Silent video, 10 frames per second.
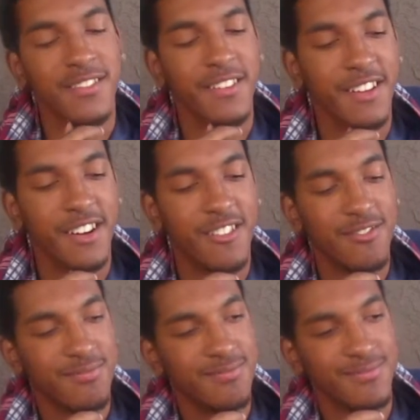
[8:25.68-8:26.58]
You know,
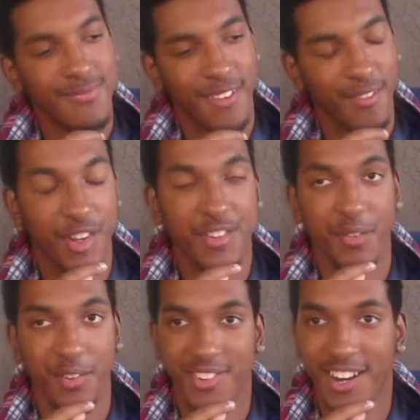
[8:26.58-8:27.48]
wish
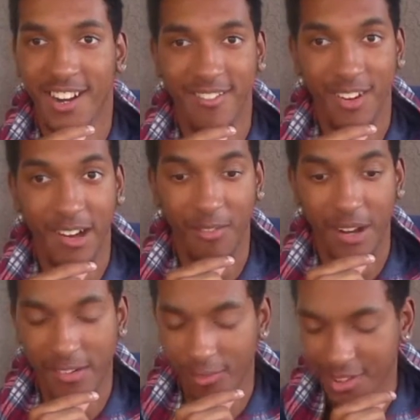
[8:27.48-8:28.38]
it was Tom.
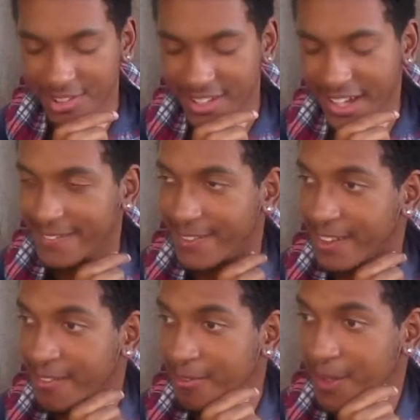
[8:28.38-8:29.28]
I wish he got the
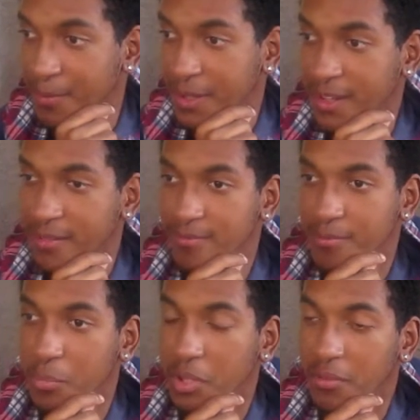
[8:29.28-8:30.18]
MVP,
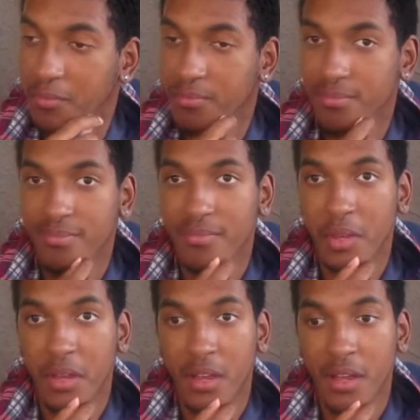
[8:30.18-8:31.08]
but
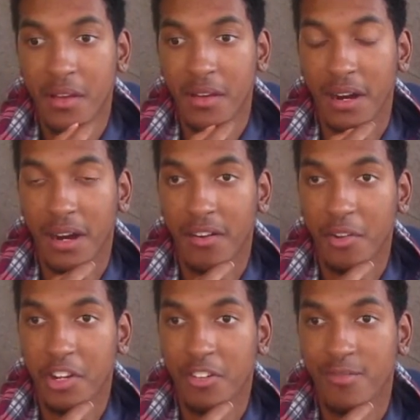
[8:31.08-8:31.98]
I
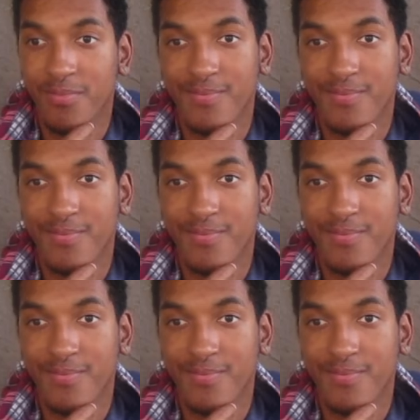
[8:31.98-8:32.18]
don't know.